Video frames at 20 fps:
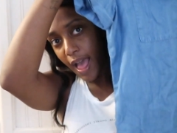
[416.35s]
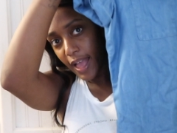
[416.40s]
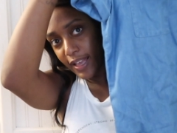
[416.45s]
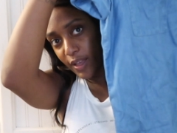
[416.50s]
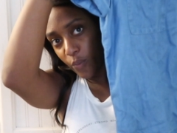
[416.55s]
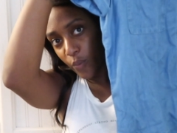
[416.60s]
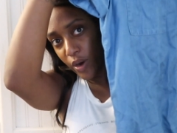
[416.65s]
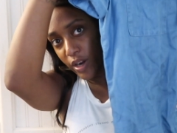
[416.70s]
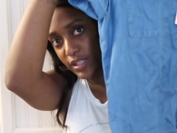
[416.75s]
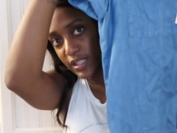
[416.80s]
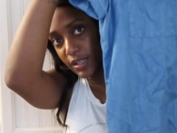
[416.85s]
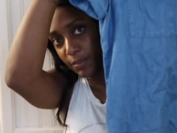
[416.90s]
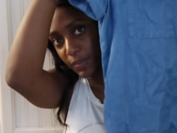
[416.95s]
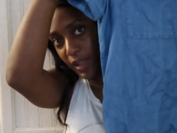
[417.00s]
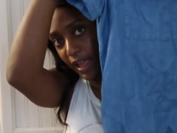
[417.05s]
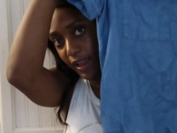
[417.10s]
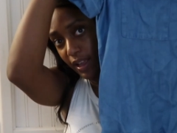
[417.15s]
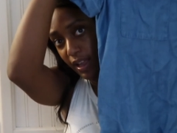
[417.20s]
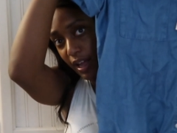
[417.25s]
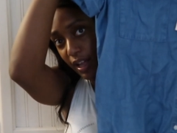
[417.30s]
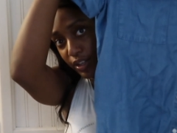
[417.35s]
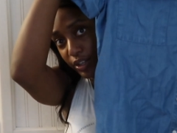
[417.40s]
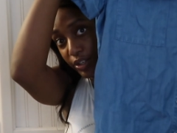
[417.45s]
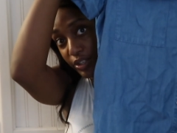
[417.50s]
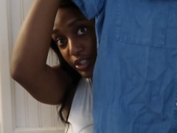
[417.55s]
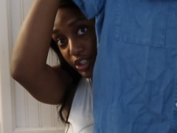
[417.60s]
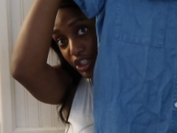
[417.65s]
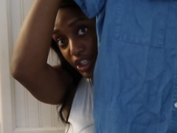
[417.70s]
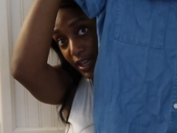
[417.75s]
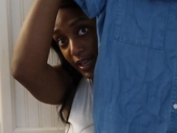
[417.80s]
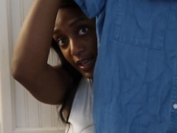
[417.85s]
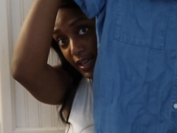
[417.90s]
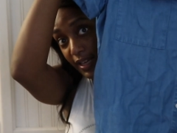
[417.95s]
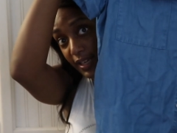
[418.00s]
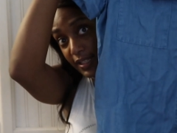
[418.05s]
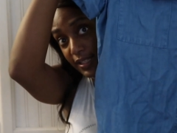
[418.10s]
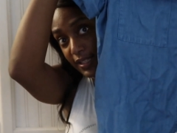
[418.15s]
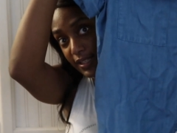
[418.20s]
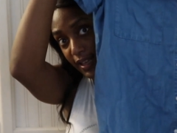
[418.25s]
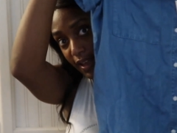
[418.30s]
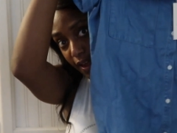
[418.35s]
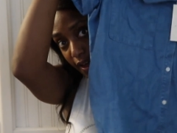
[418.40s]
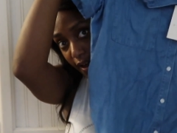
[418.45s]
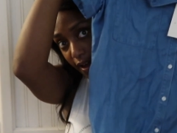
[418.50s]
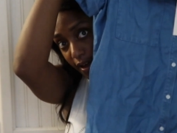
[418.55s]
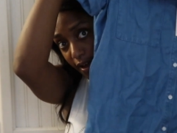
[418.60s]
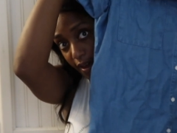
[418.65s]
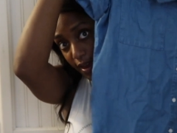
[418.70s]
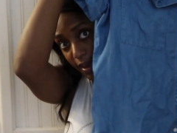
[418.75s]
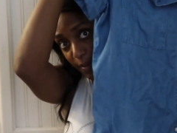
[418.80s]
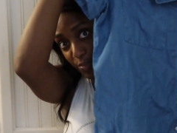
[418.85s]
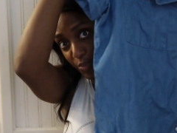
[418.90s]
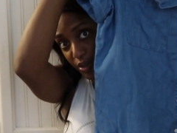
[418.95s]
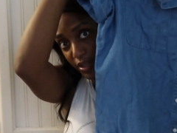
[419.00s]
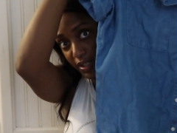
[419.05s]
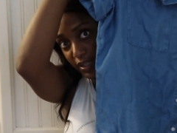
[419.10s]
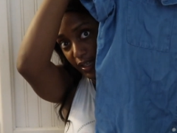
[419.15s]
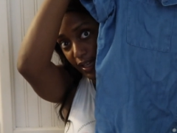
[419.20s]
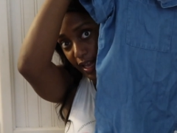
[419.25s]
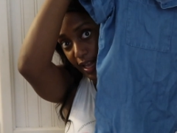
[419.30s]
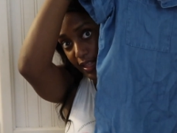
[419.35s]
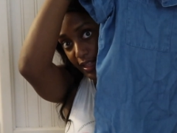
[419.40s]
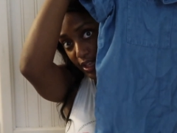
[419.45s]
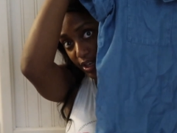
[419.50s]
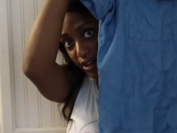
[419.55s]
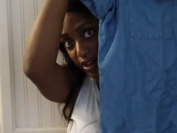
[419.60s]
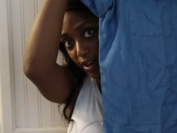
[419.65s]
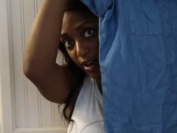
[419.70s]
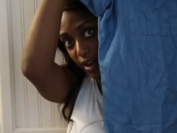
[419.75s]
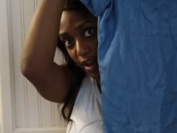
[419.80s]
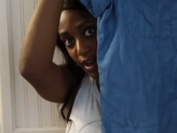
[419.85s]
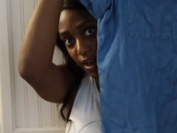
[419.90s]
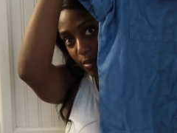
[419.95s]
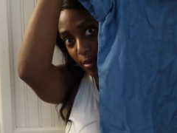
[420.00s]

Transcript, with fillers: I can wear some like colored jeans and put together.